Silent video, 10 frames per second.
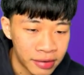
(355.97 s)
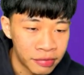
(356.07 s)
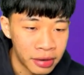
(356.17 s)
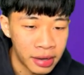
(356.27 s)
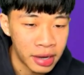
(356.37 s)

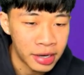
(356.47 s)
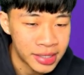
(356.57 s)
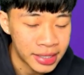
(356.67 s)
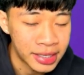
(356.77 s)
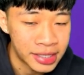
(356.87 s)
if I
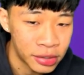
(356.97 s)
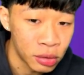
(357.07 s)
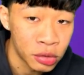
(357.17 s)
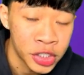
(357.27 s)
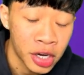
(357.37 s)
think a
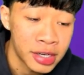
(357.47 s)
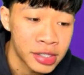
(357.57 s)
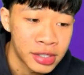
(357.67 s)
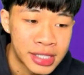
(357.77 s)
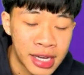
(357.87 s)
Diogo Jota is
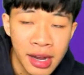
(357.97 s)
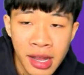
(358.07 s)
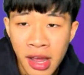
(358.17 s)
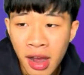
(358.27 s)
going to start.